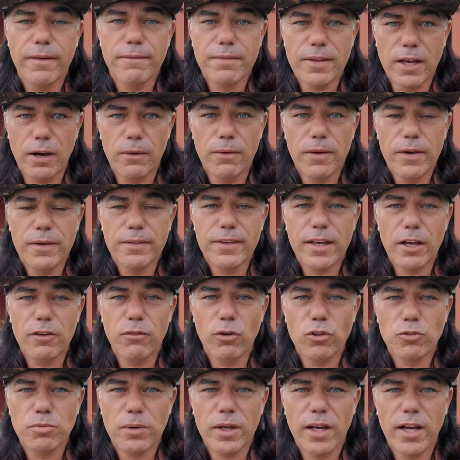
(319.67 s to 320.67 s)
Now, that
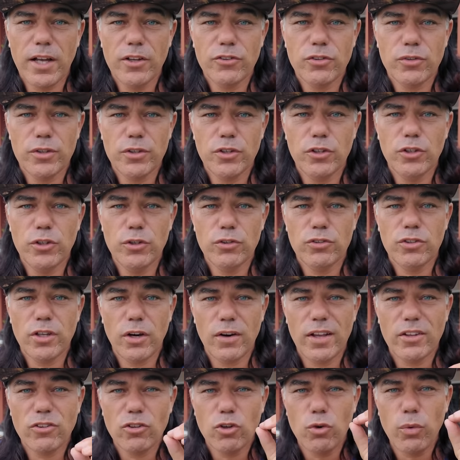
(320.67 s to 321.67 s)
was my answer in the news.
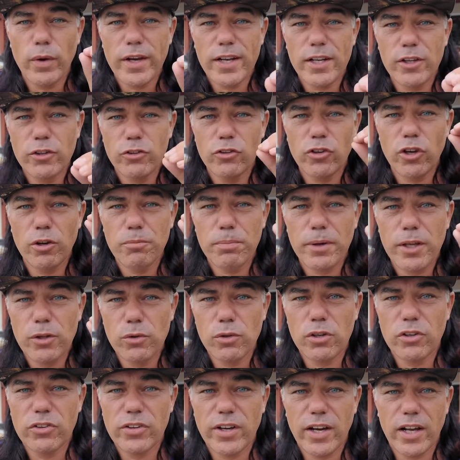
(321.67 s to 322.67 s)
Now let's quickly jump
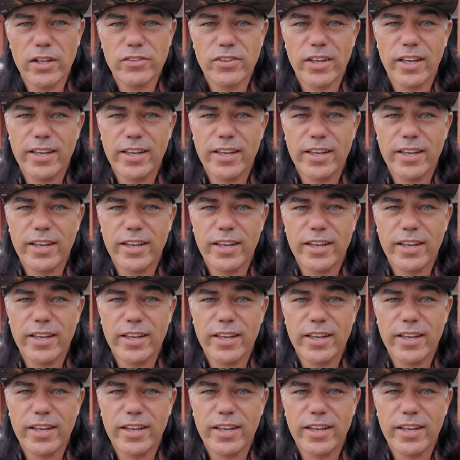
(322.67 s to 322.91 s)
into the charts.